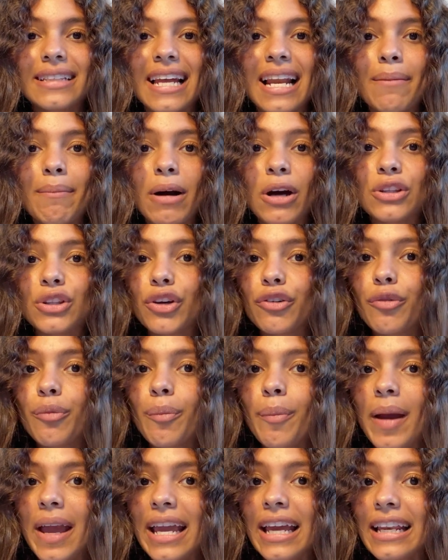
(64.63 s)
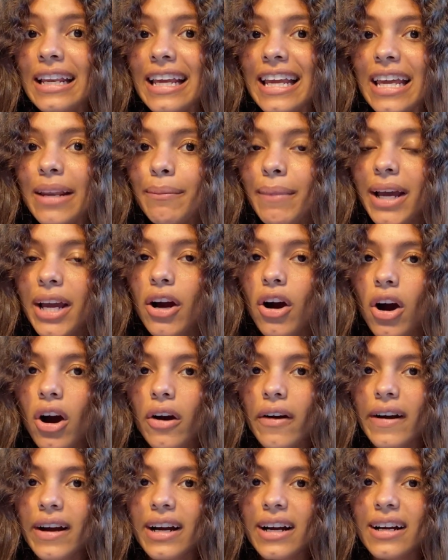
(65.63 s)
that amount of pain in my
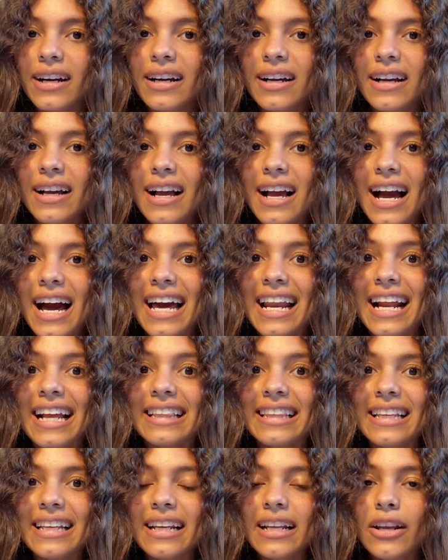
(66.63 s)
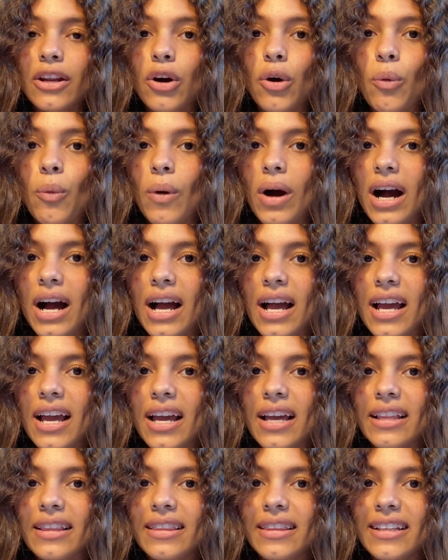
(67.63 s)
aura, and I didn't know why
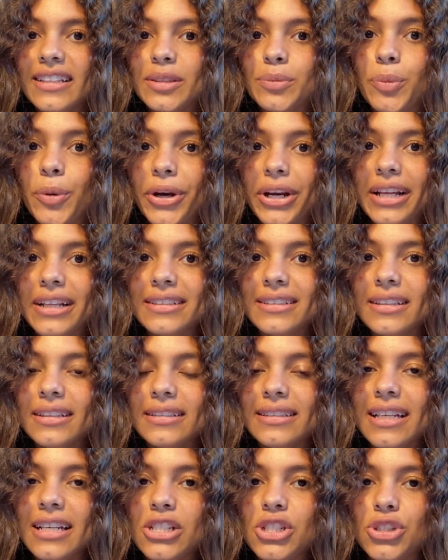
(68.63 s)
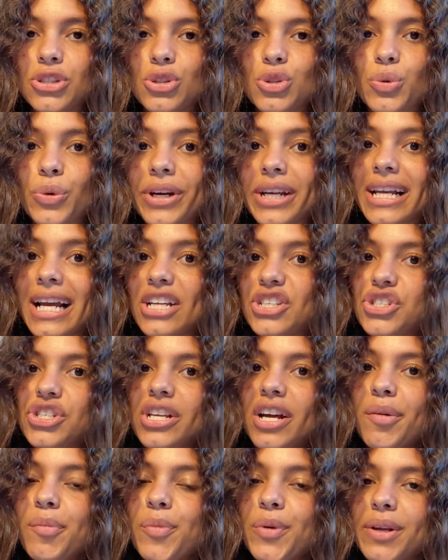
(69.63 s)
these burning sensations were catching
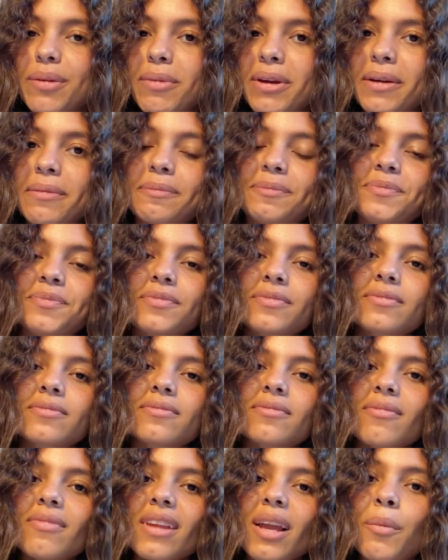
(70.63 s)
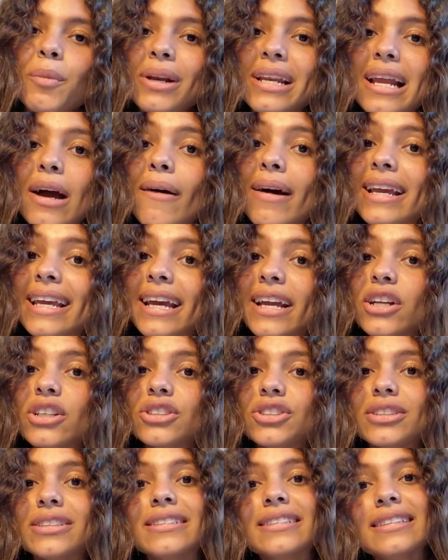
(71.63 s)
up with me. But now I can
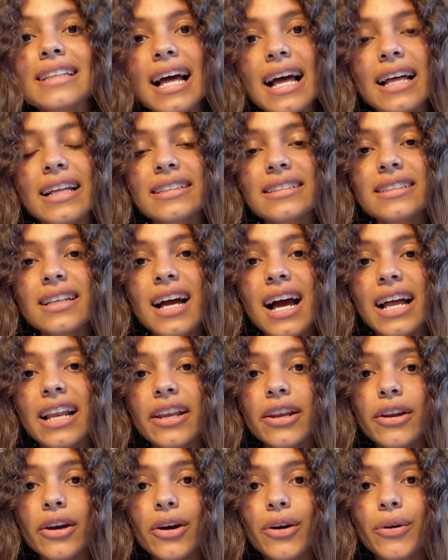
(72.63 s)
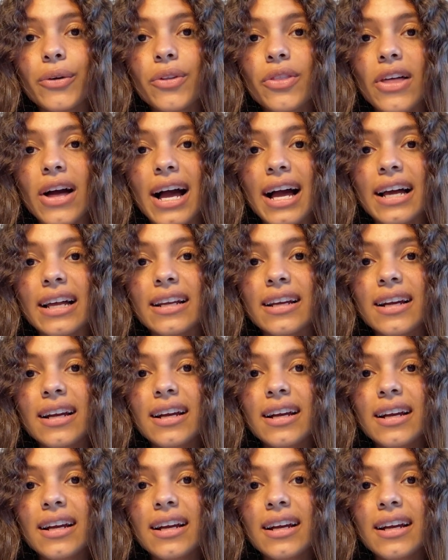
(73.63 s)
understand and know that